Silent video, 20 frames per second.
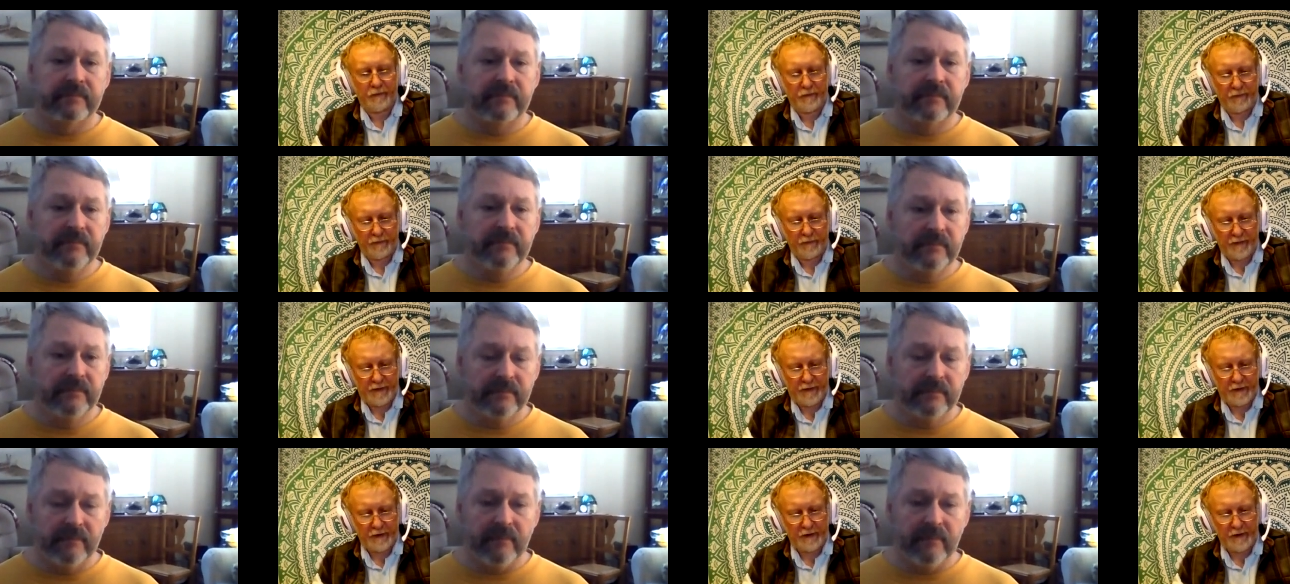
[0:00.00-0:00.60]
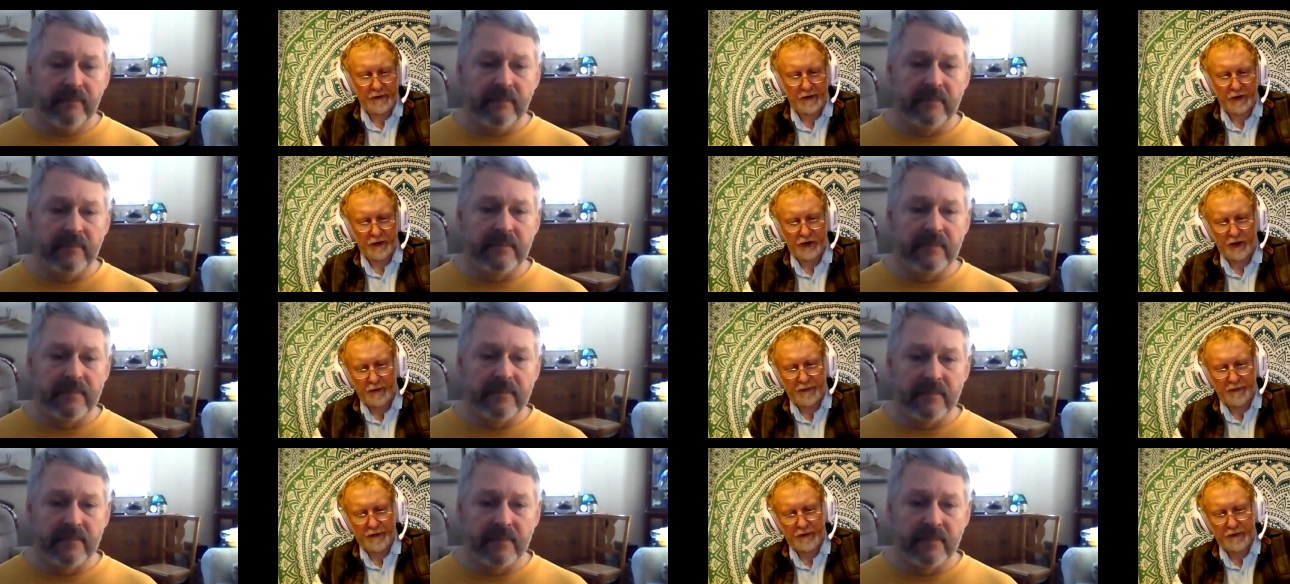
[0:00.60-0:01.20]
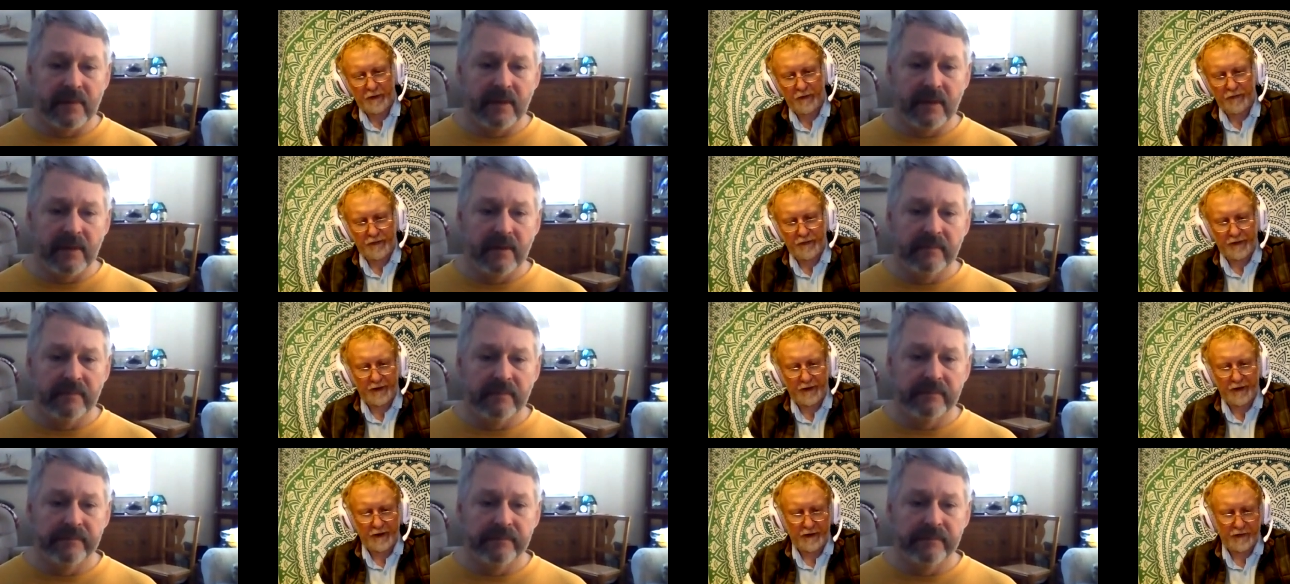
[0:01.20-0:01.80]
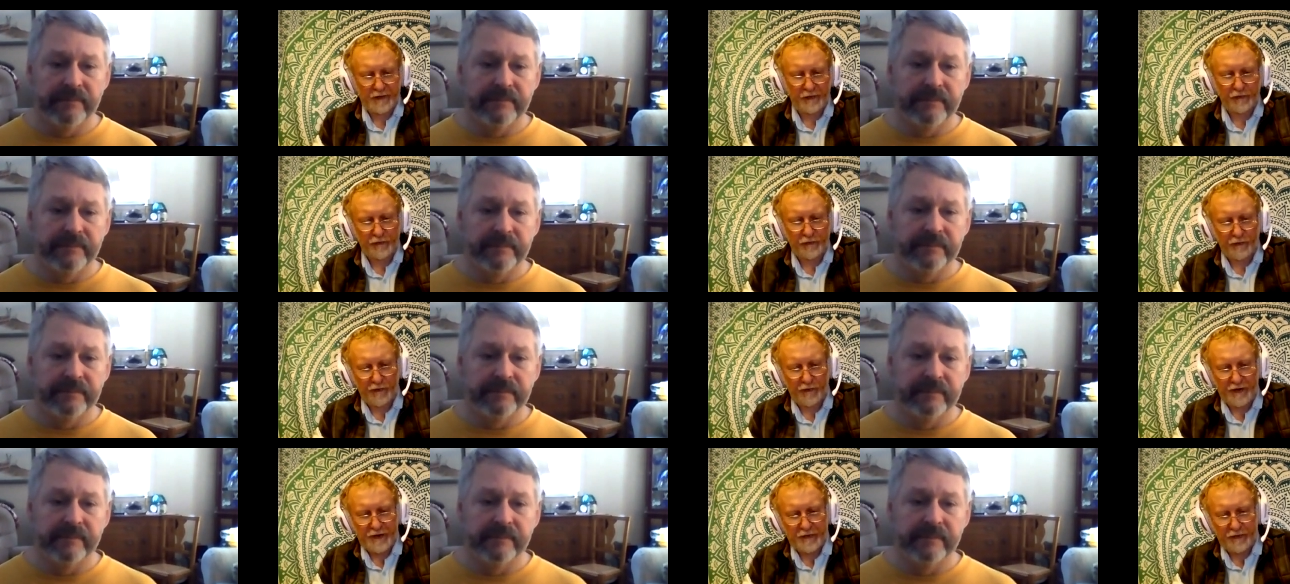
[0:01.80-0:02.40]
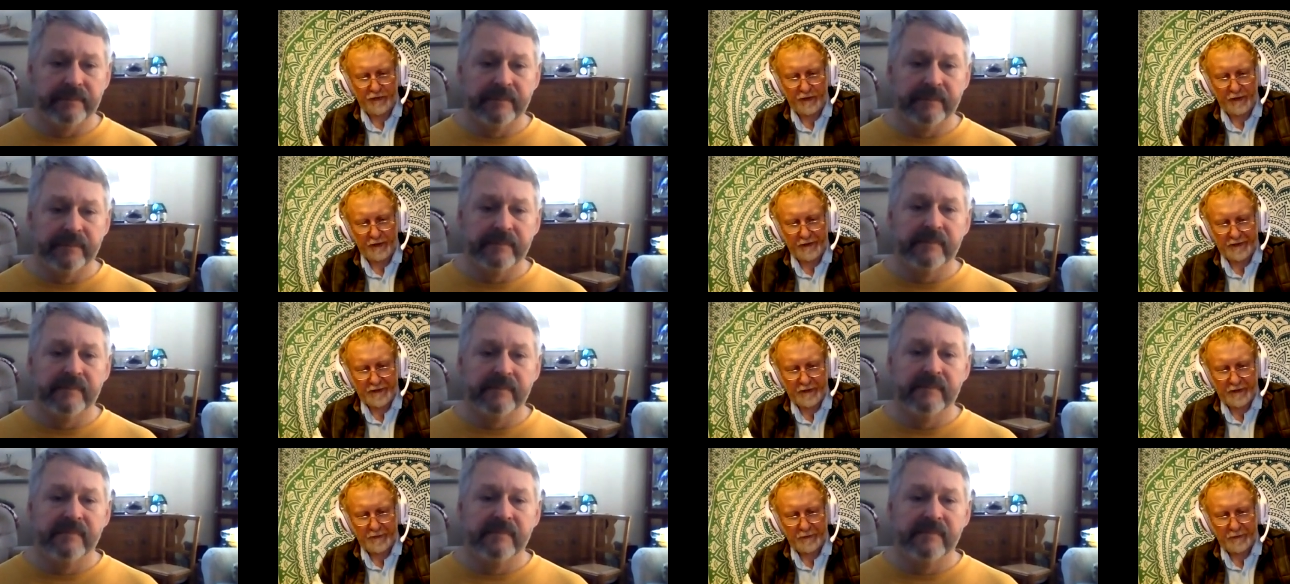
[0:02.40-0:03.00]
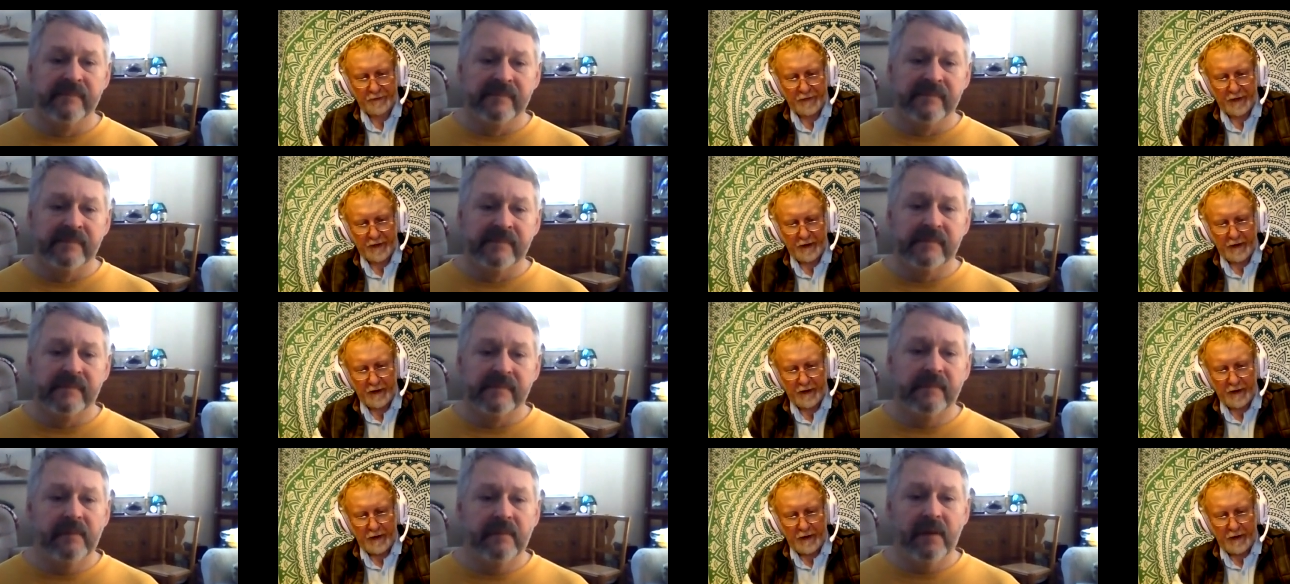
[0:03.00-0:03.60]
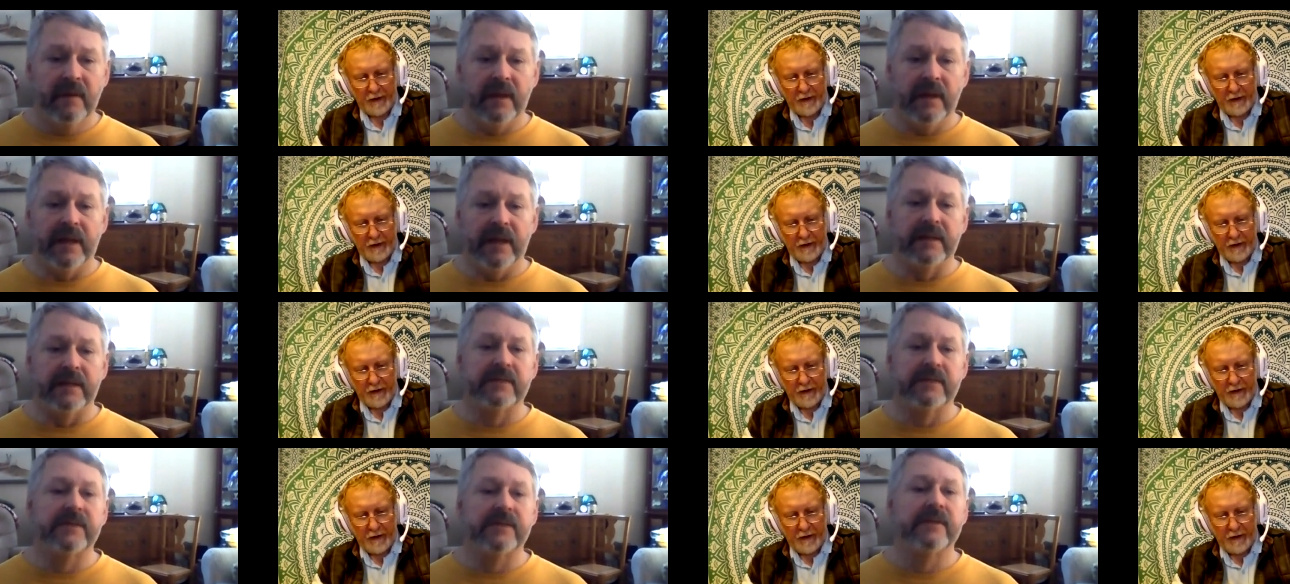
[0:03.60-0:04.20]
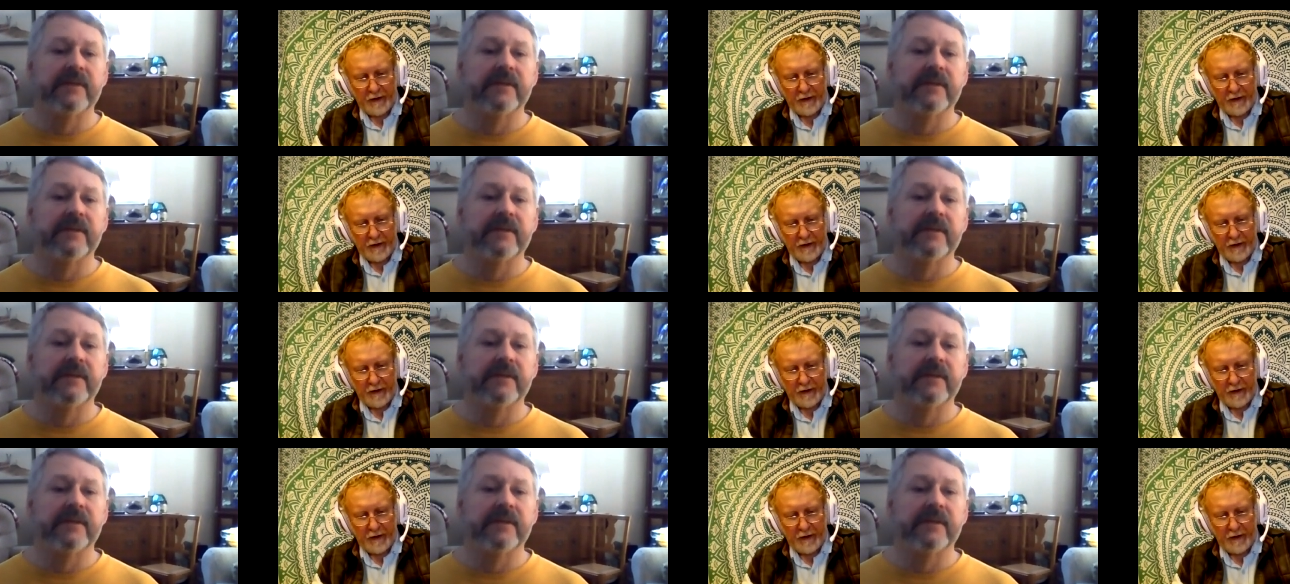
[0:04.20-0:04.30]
Speaker 1: visit the ships of the extraterrestrials. Yes.